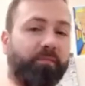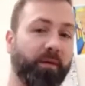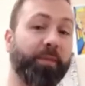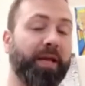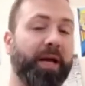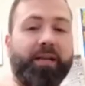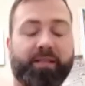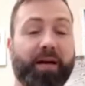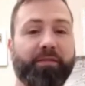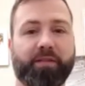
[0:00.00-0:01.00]
I mean, the guy's
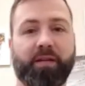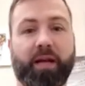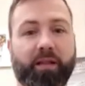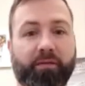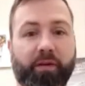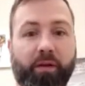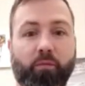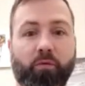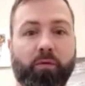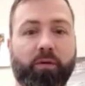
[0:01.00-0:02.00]
obviously not living
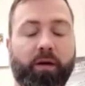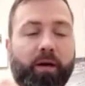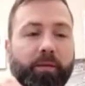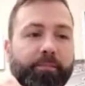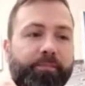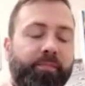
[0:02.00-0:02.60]
anymore. Um,